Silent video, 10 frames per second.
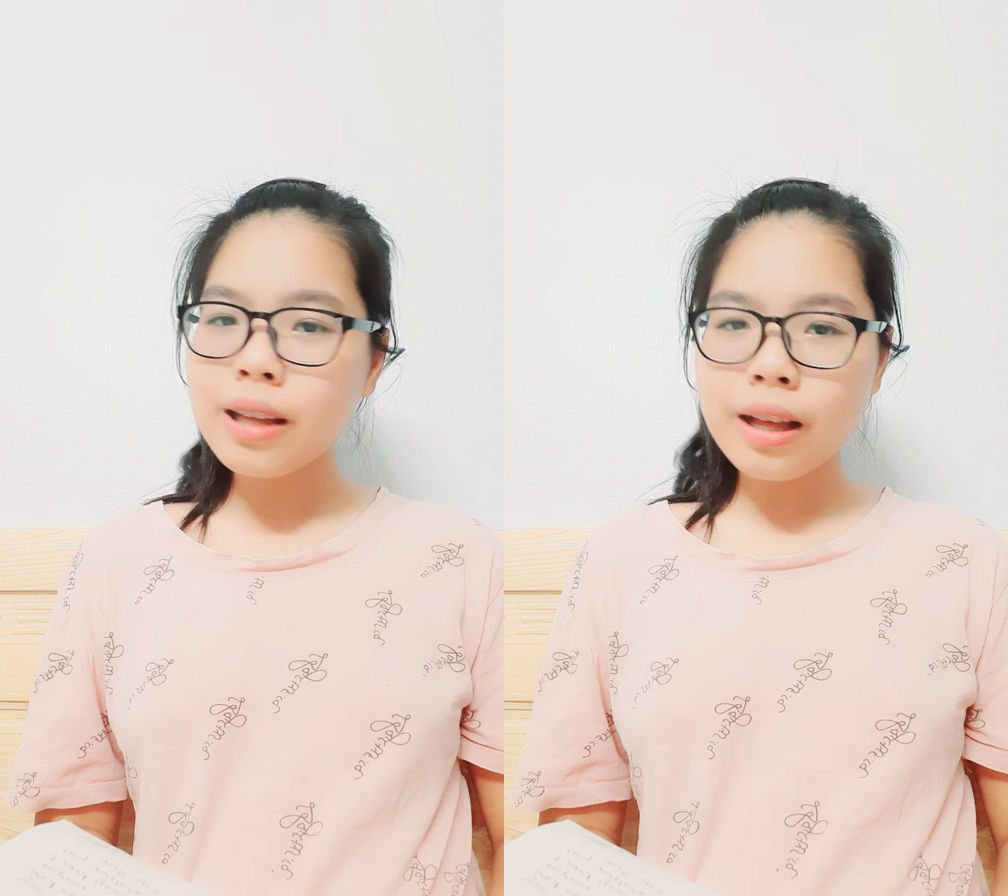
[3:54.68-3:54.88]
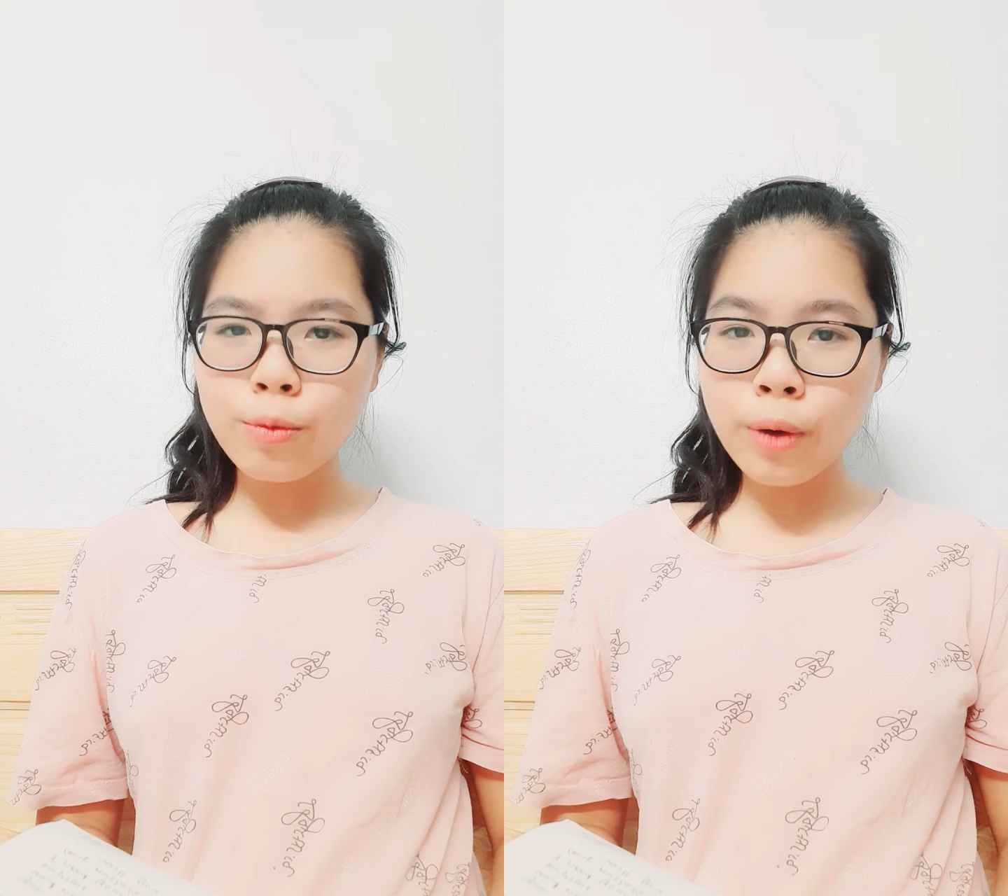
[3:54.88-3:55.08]

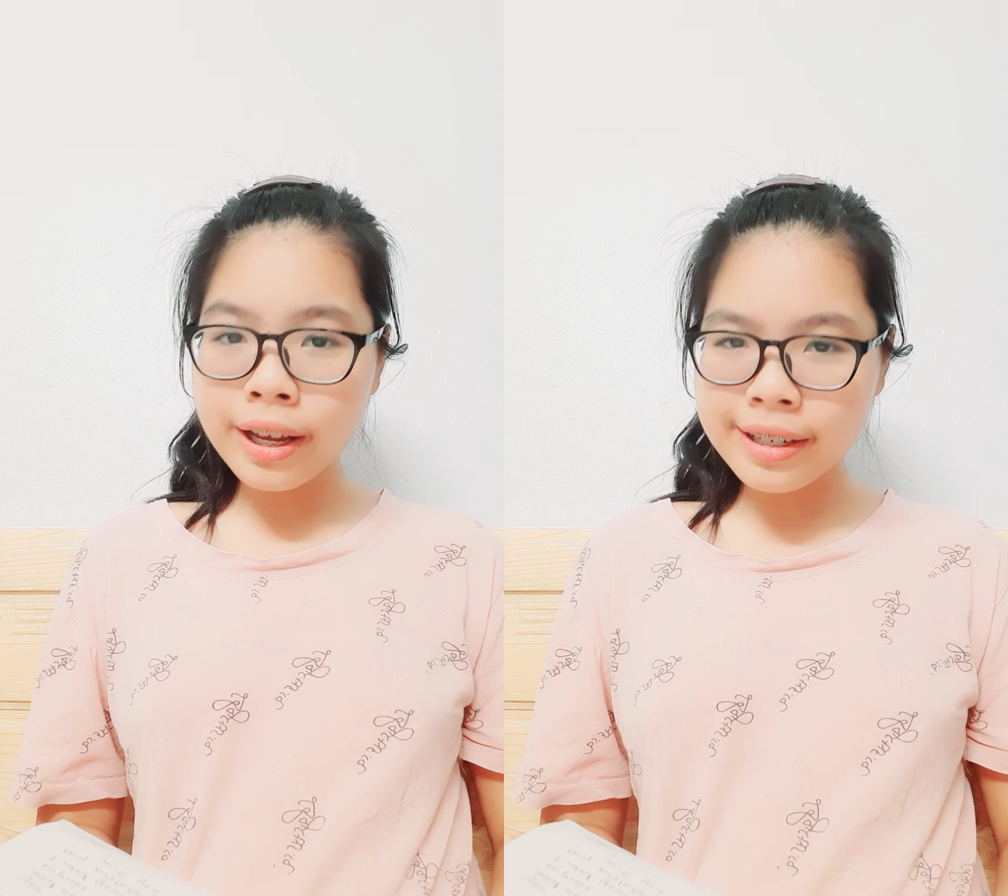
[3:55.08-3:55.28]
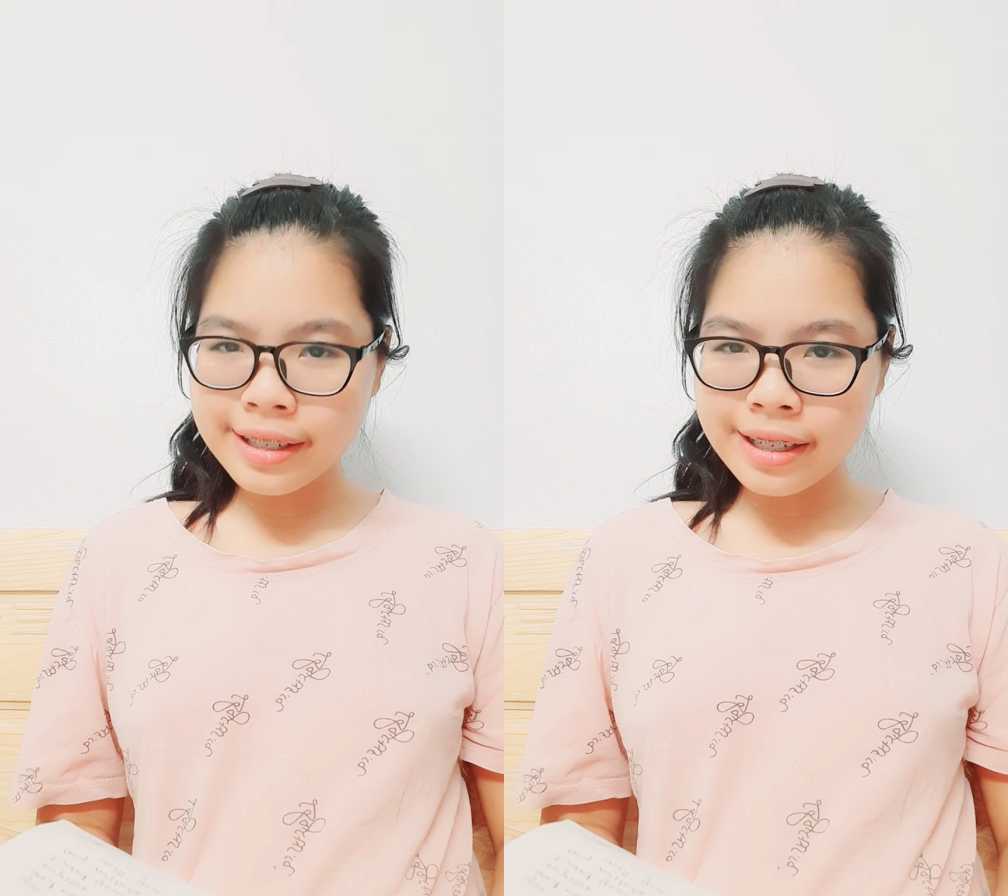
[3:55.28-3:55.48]
What
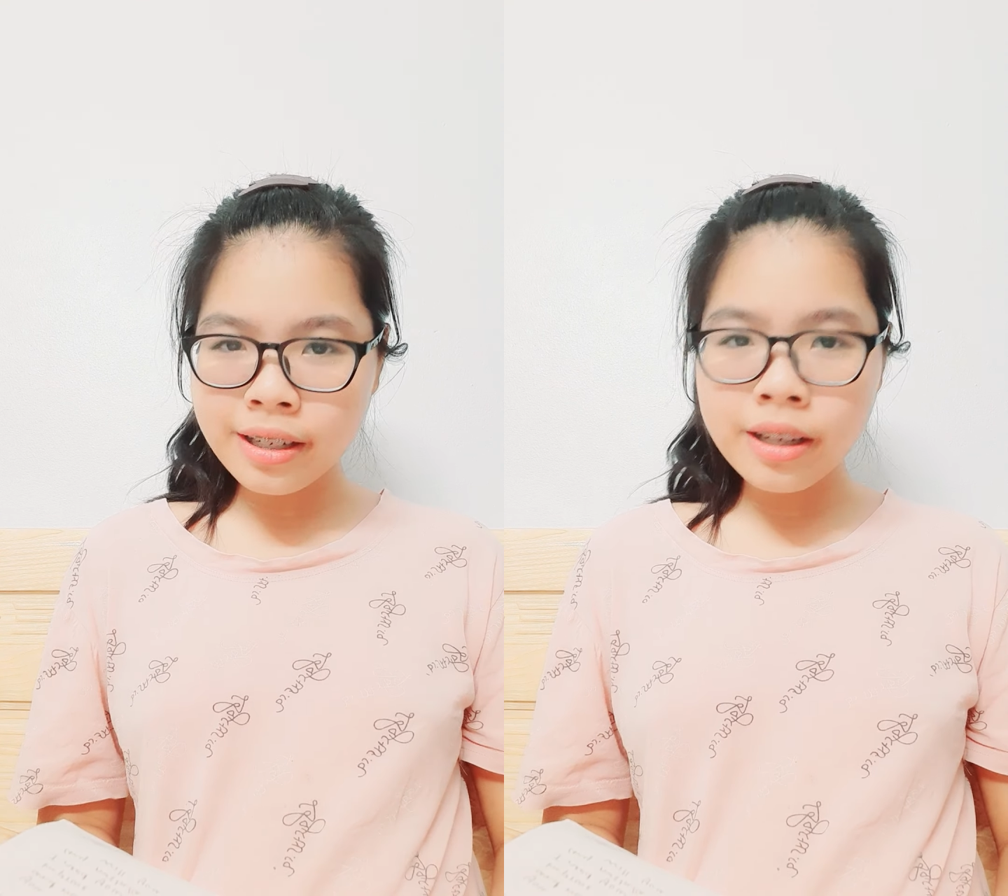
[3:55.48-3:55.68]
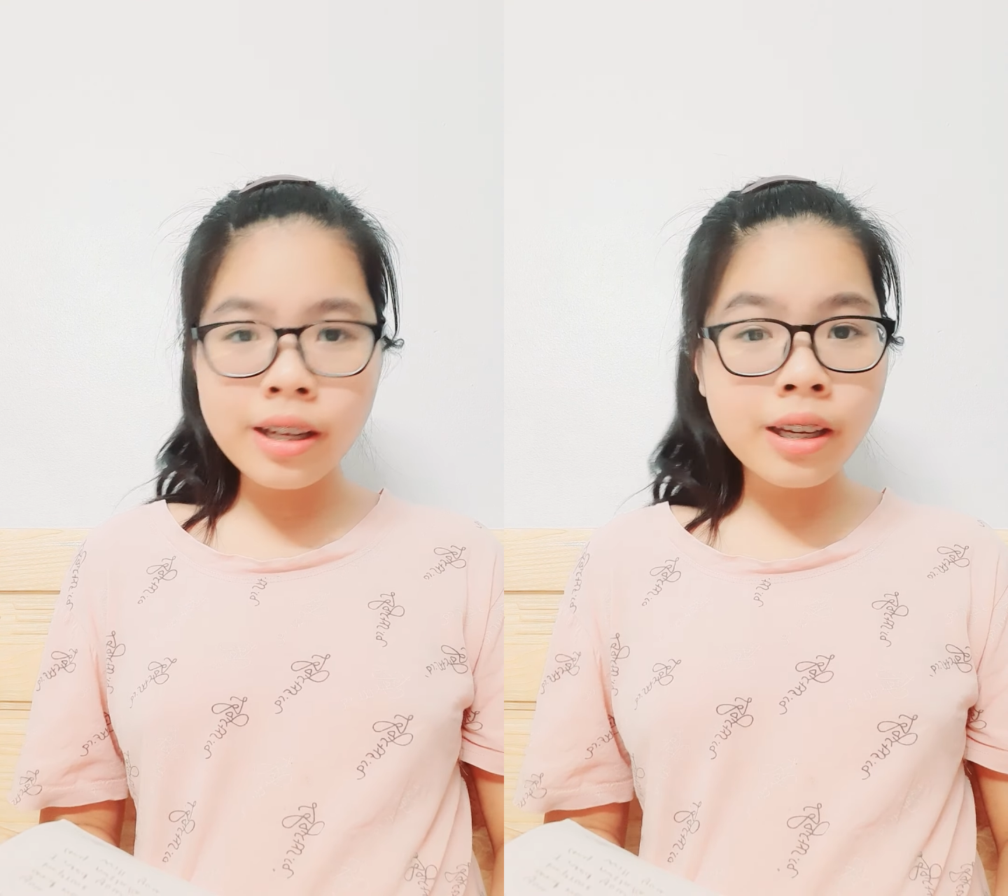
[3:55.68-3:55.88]
I need
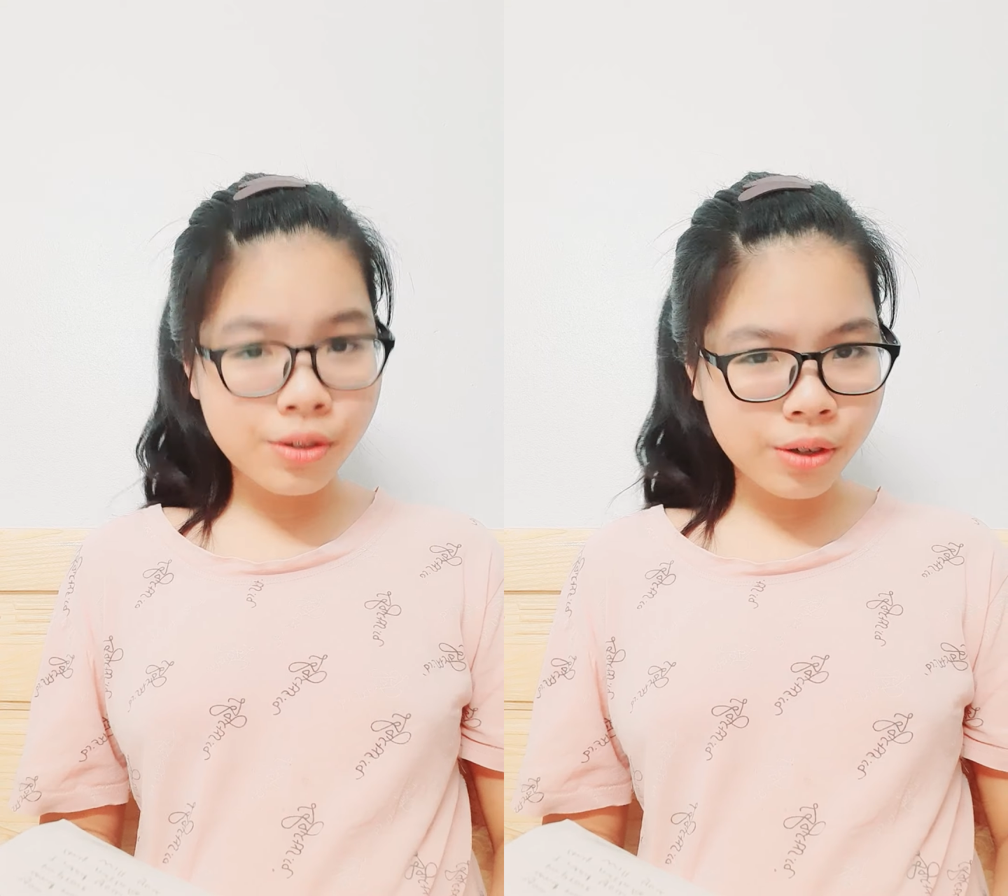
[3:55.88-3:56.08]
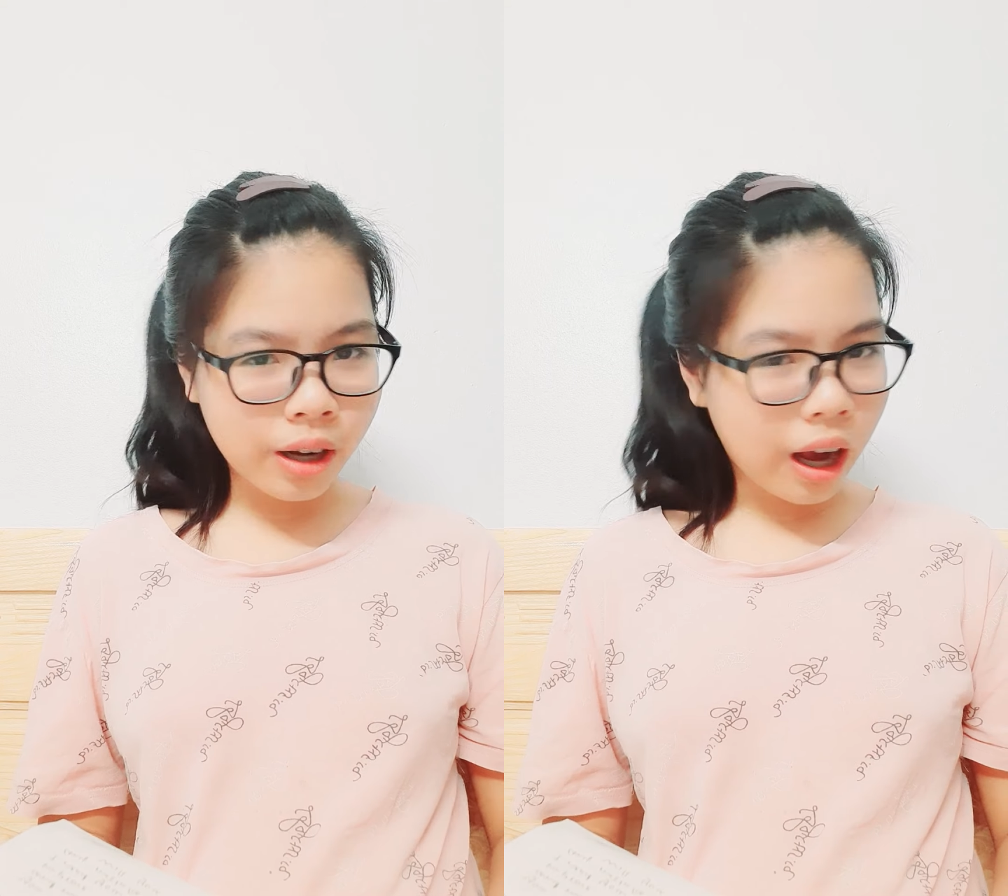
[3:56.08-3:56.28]

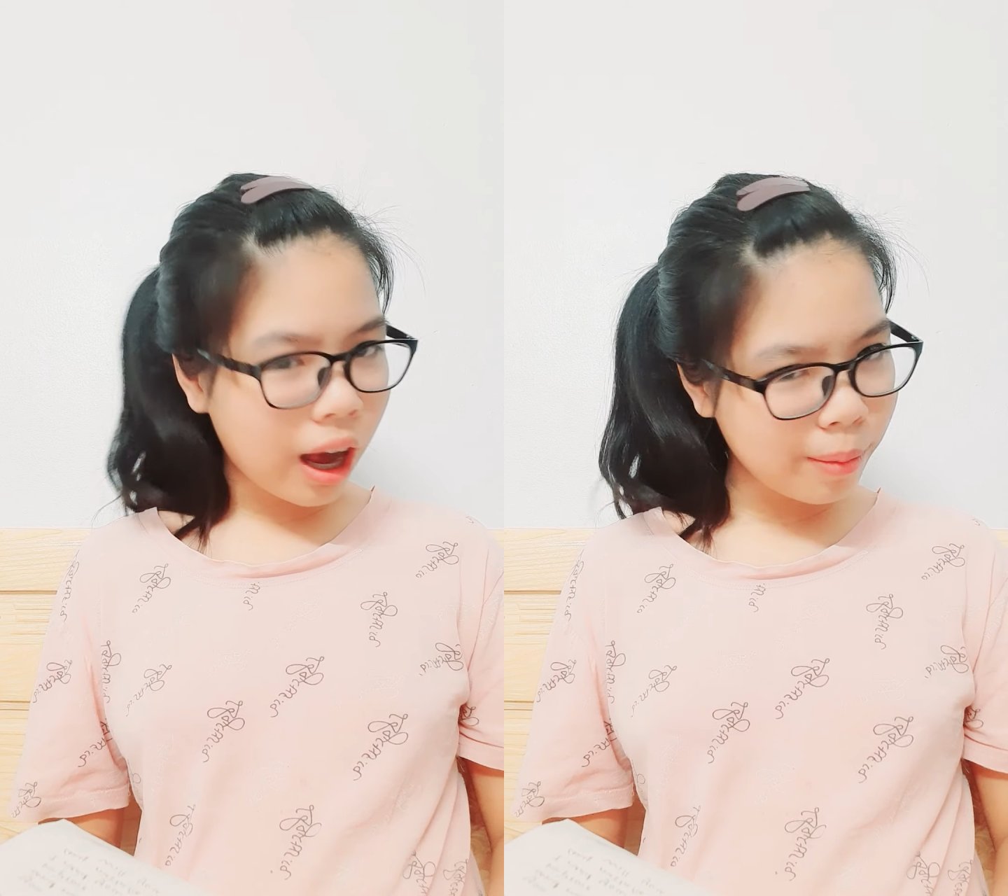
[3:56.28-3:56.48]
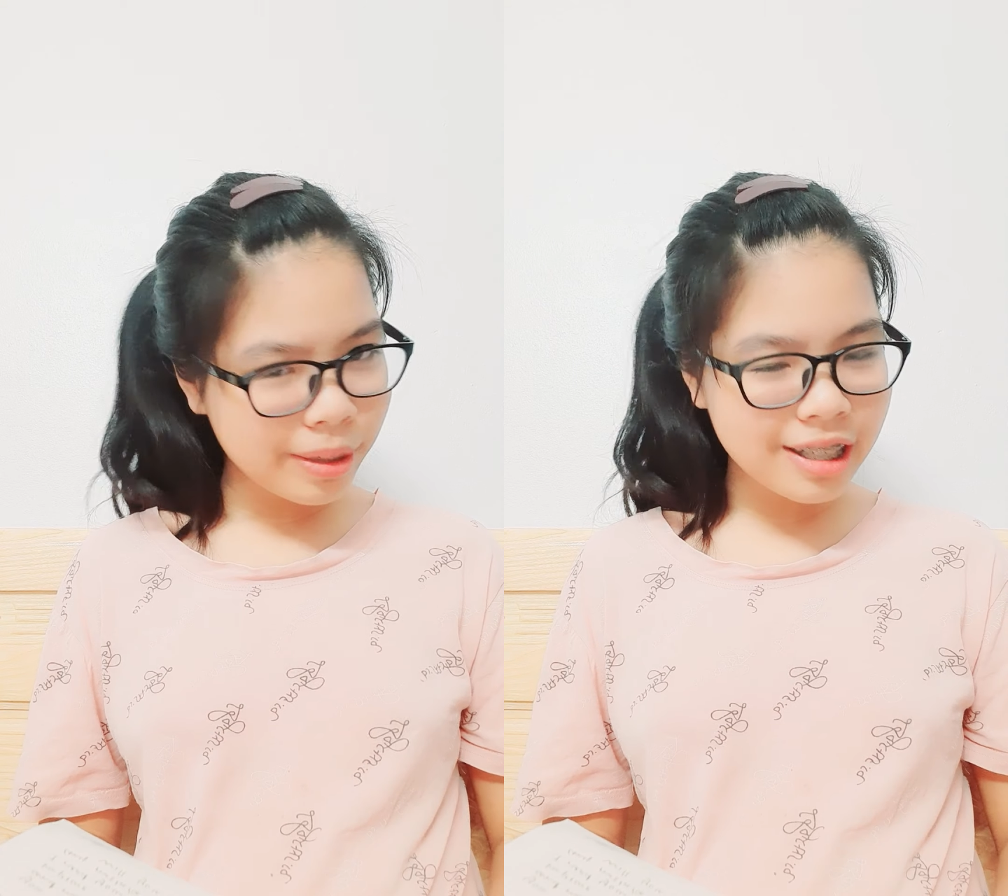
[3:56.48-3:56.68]
is your
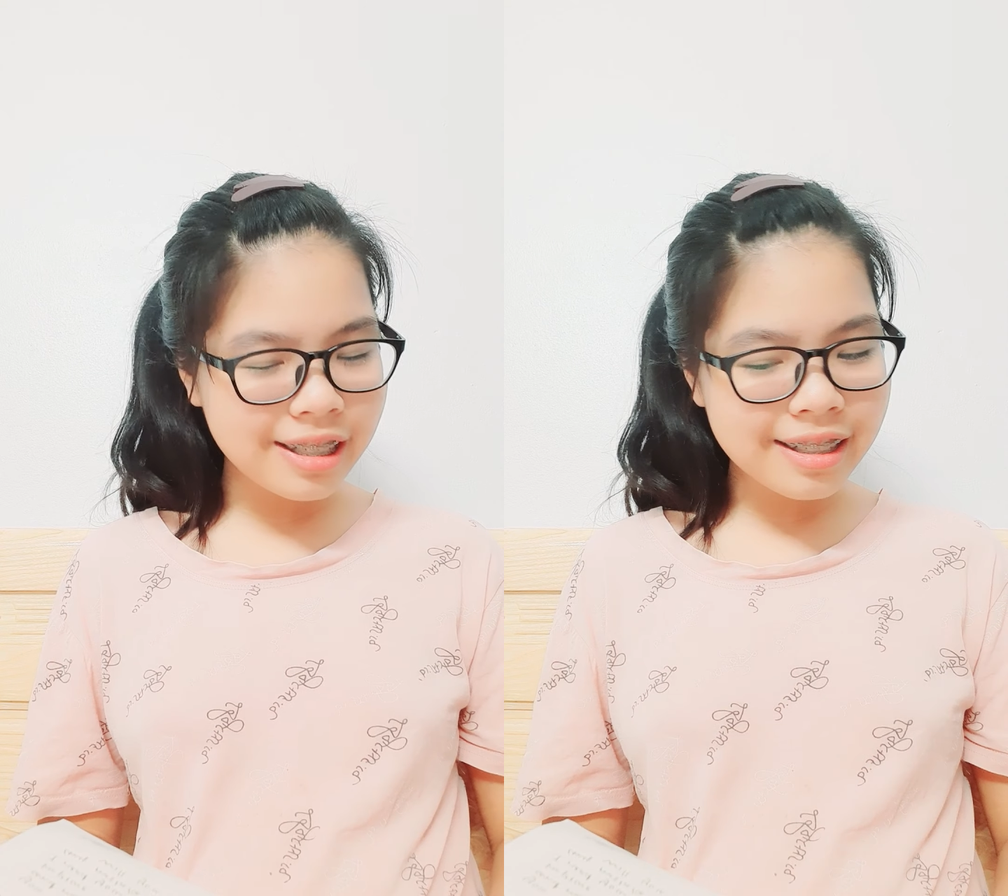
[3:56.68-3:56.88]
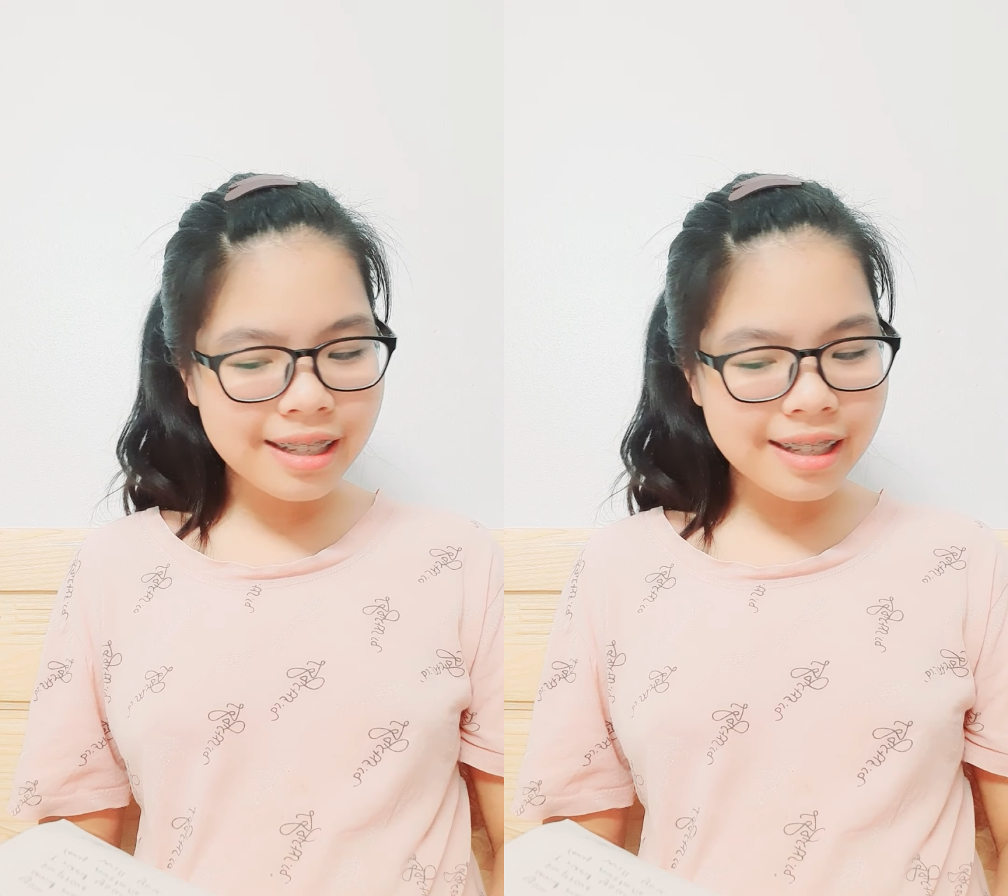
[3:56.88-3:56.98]
comment.